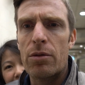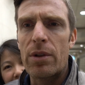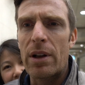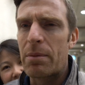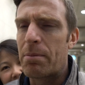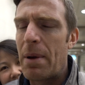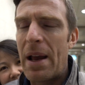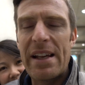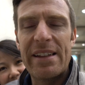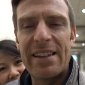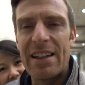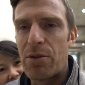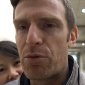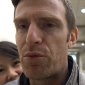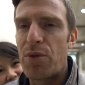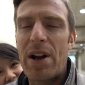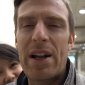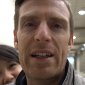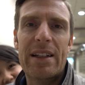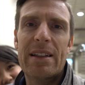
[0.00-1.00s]
like basically
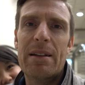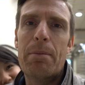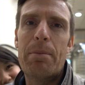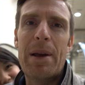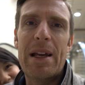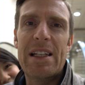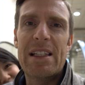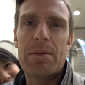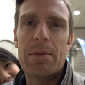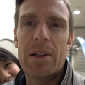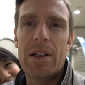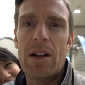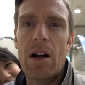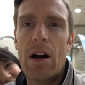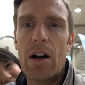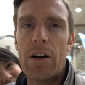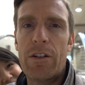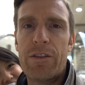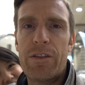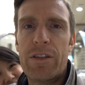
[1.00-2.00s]
right in the basement
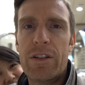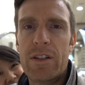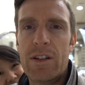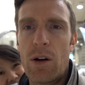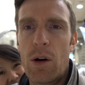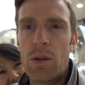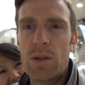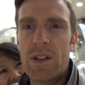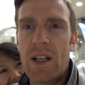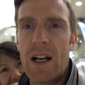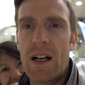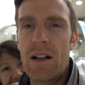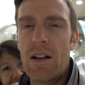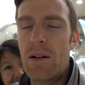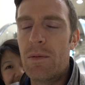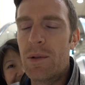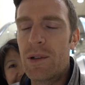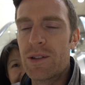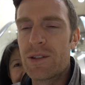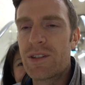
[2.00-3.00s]
of the hotel
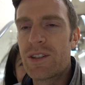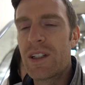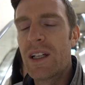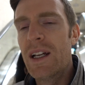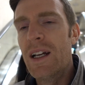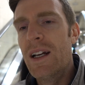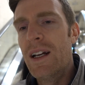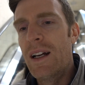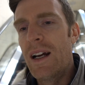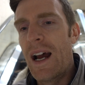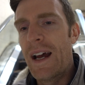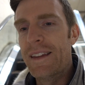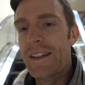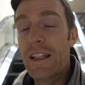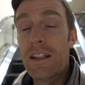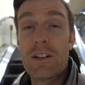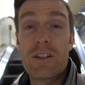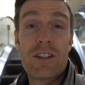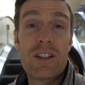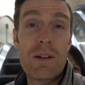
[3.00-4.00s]
almost. And
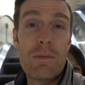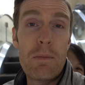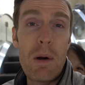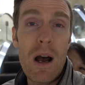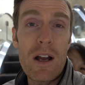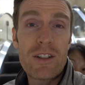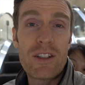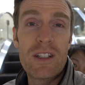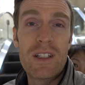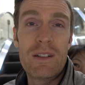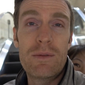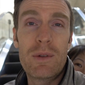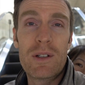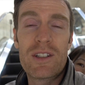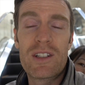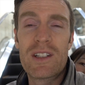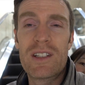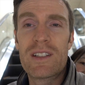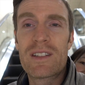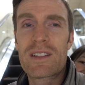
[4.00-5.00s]
then there's Shimbashi,
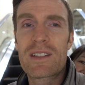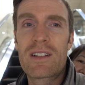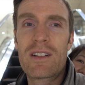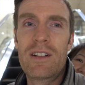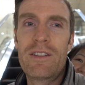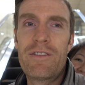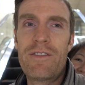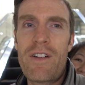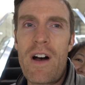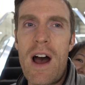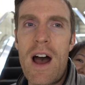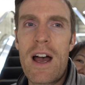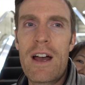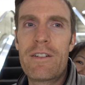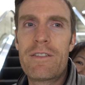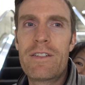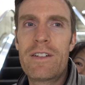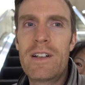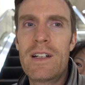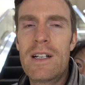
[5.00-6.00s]
which is a good
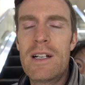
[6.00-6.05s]
5,